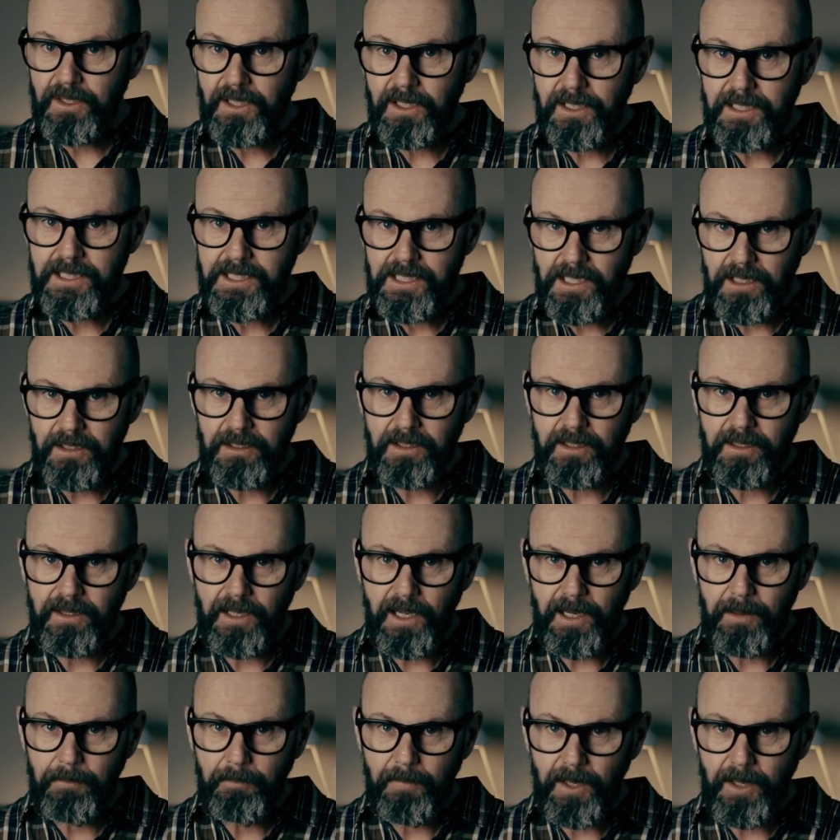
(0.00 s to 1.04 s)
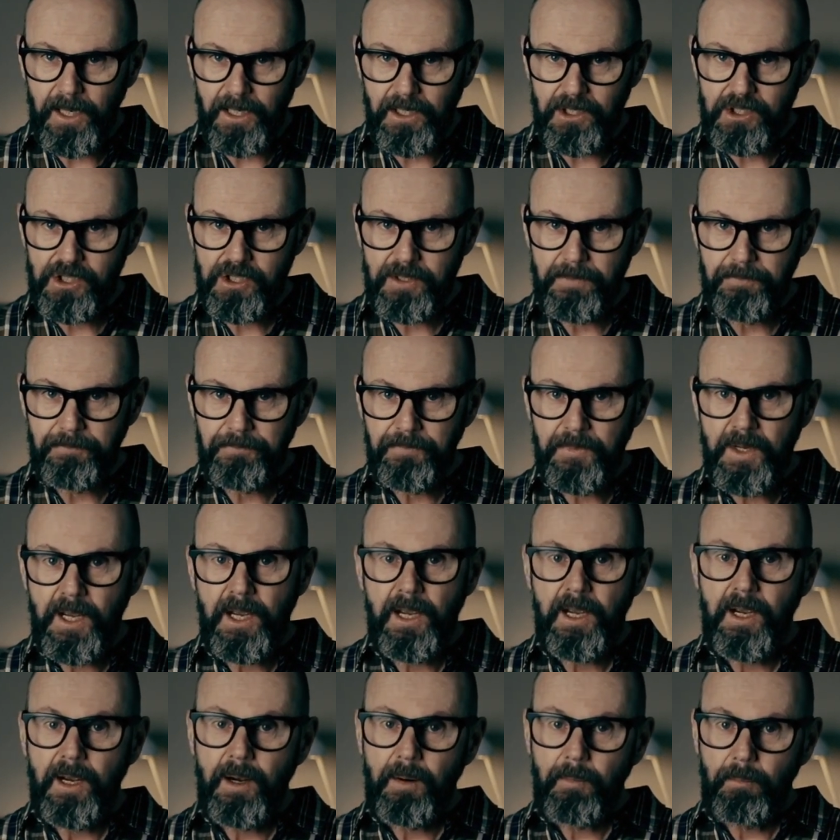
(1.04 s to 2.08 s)
really tell you that much.
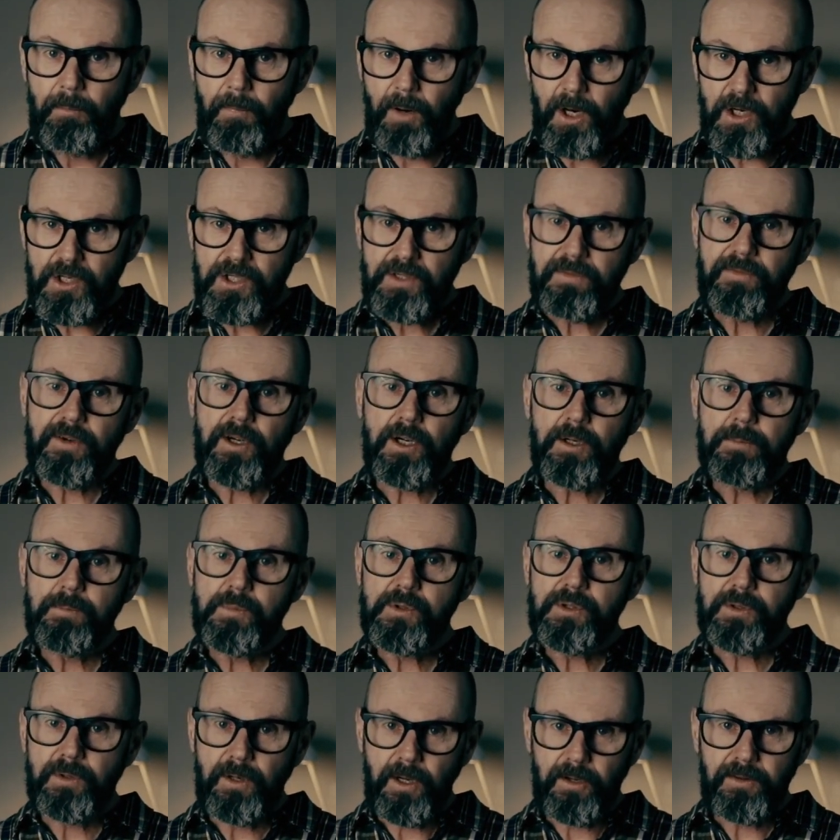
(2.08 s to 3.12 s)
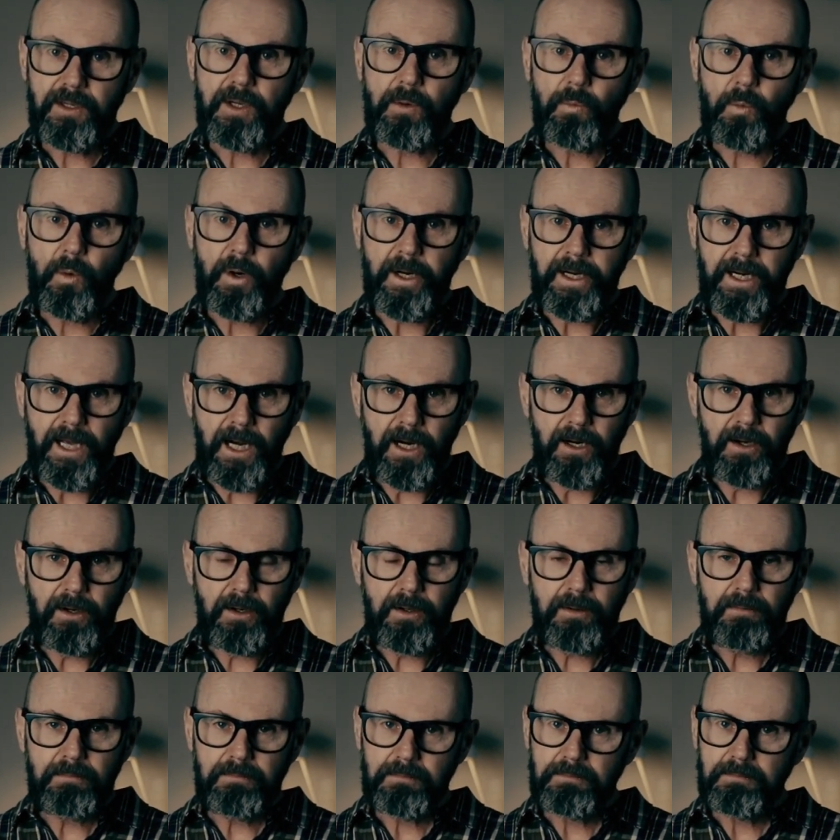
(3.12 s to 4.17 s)
Most verbs, I think we know,
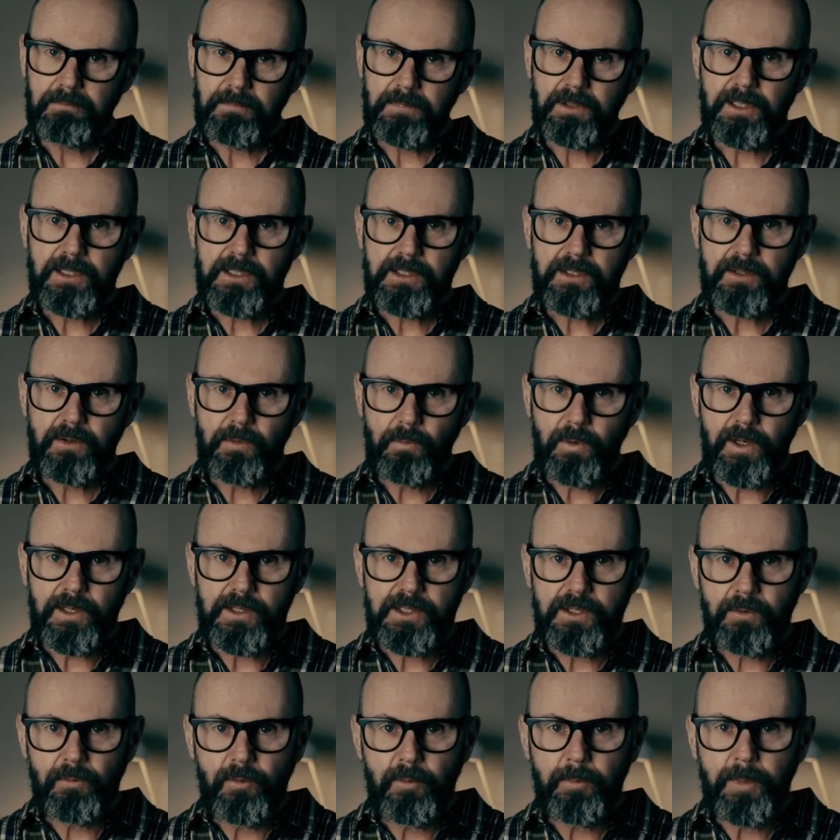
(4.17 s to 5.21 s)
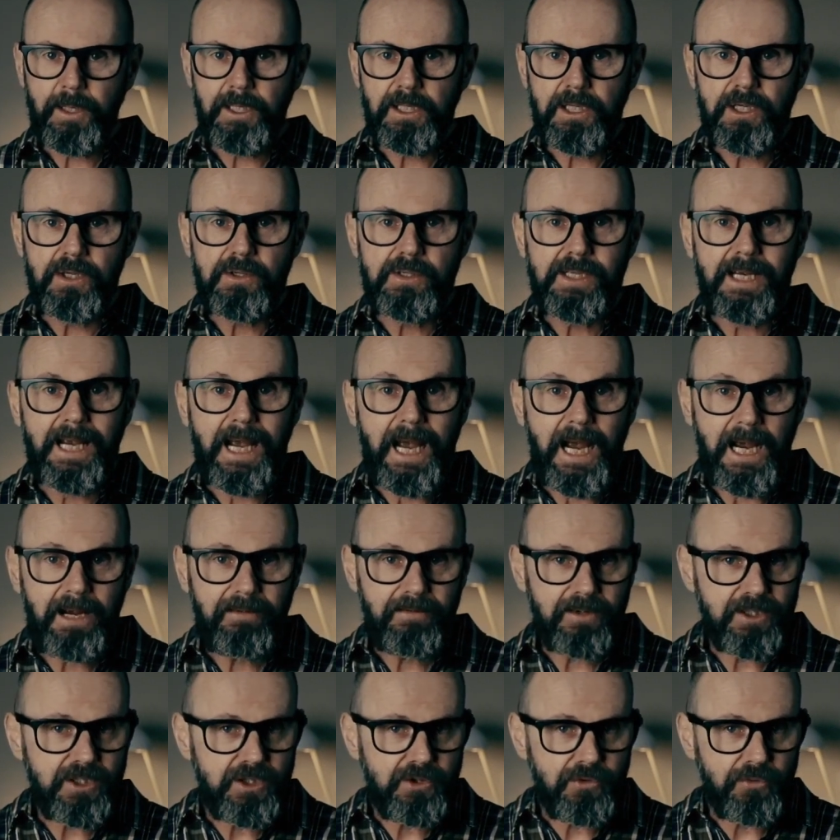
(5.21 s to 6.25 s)
at least the ones that we've been using,
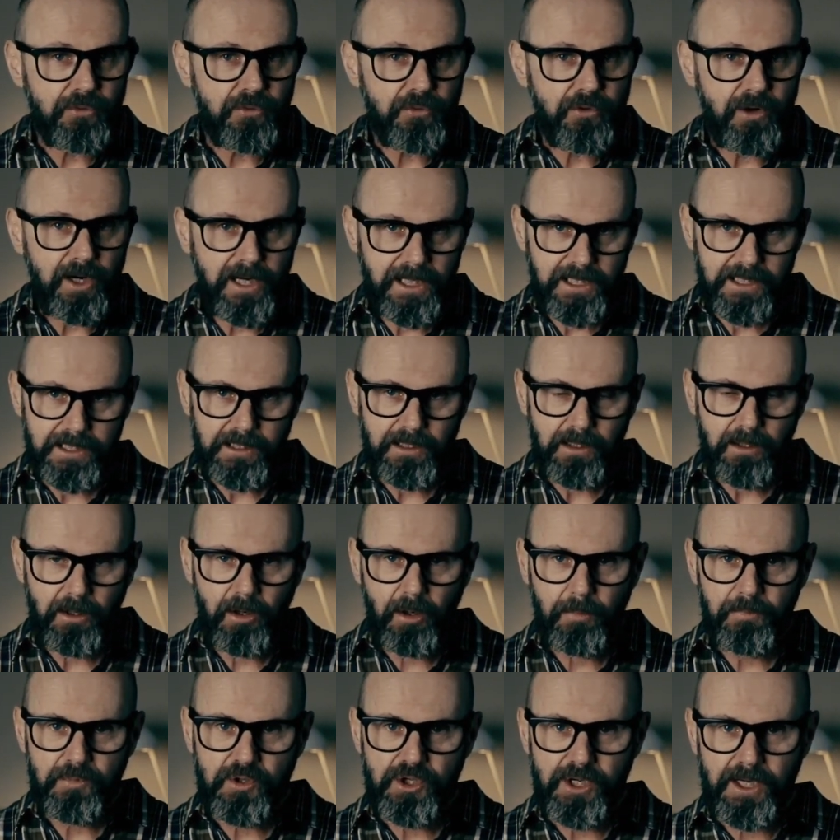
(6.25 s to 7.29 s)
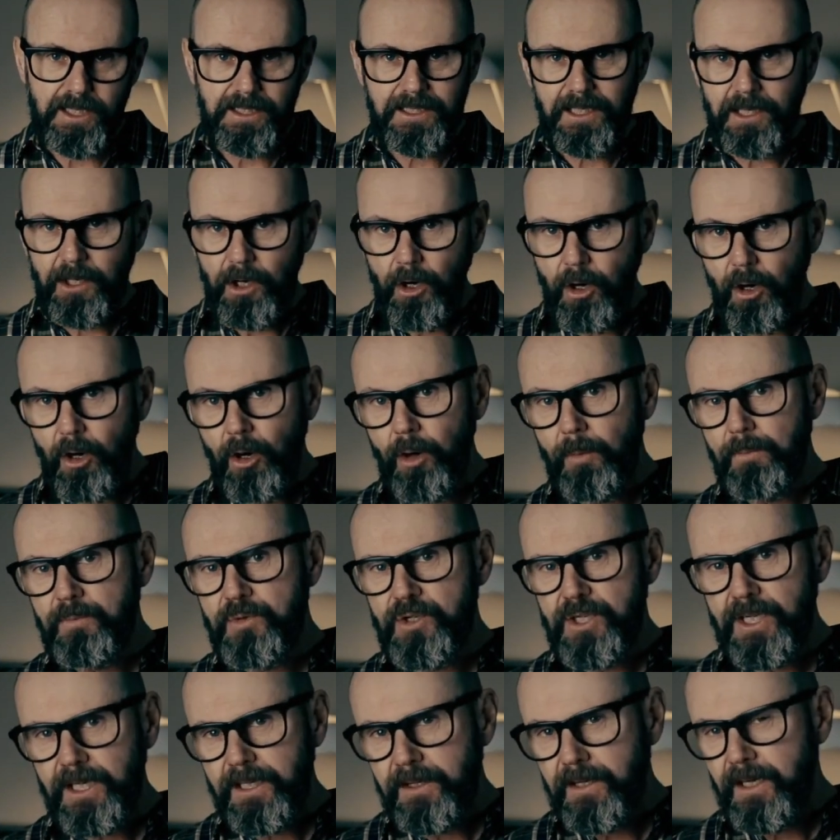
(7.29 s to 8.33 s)
have a direct object, an
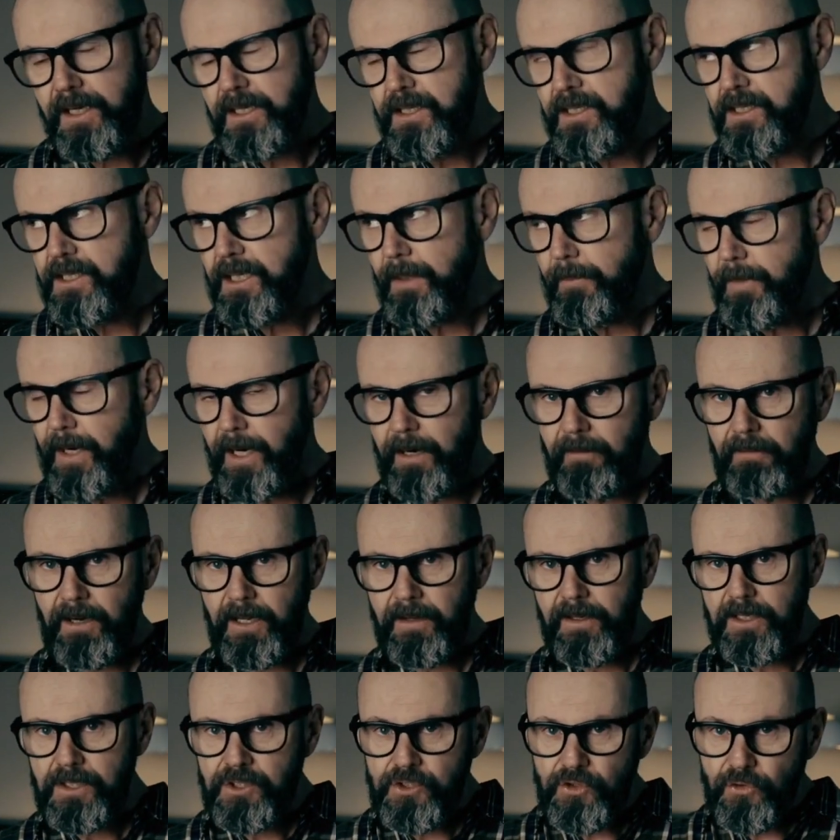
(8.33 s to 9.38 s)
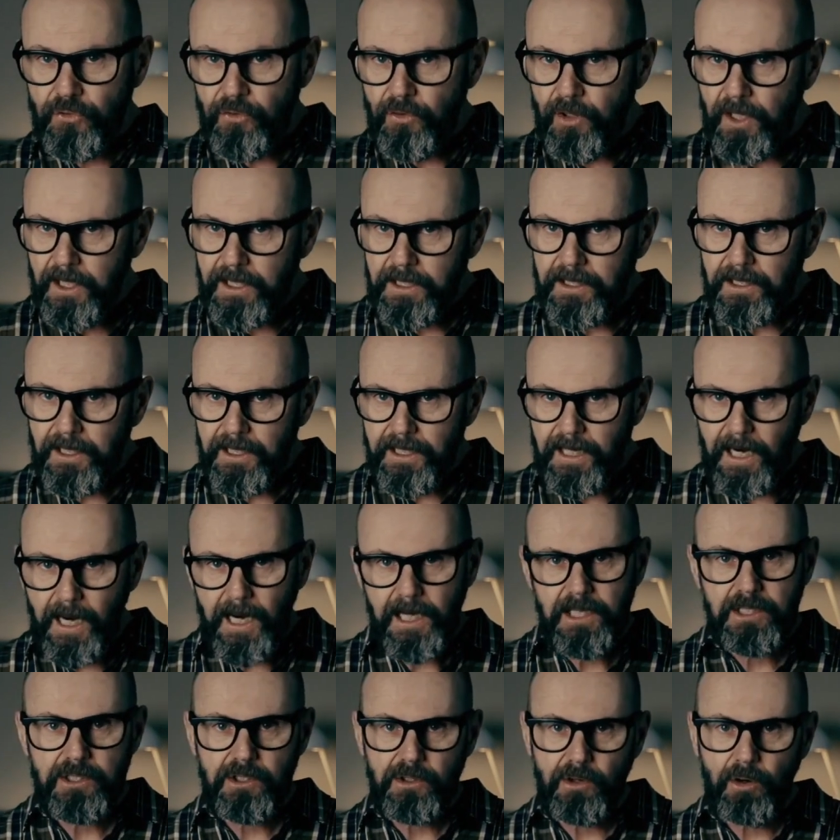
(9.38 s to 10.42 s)
object that is somehow or other directly
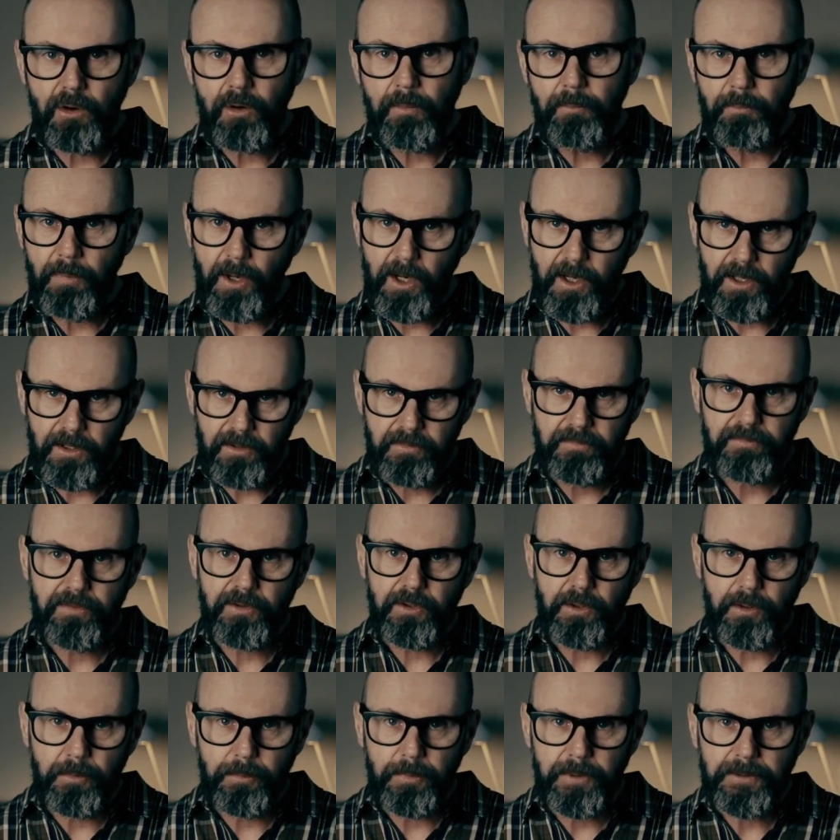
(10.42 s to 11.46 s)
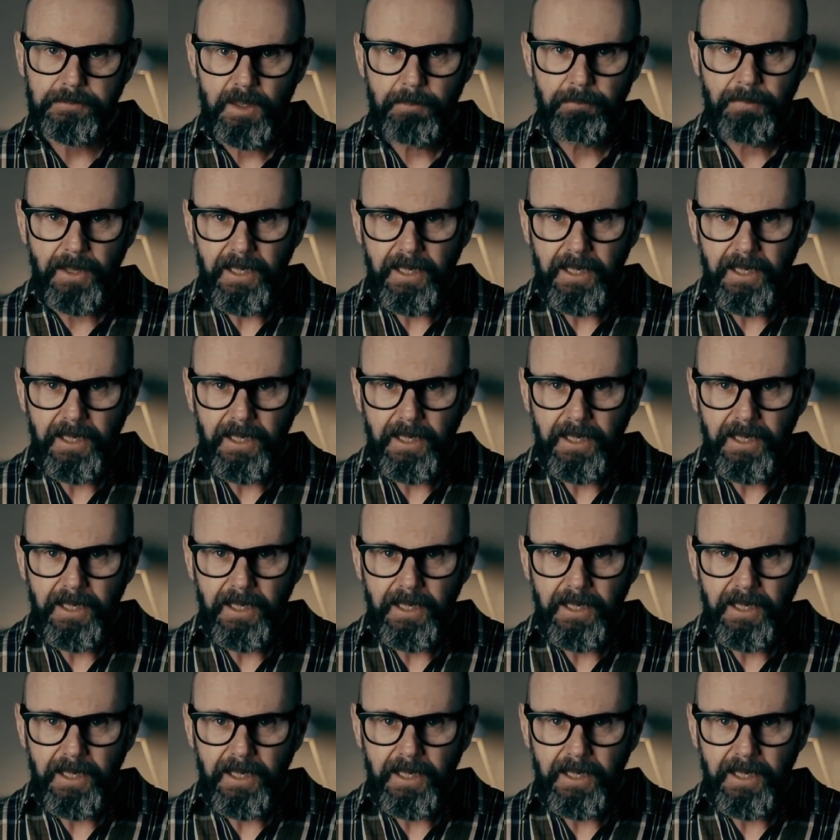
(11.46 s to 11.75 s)
acted on by the verb.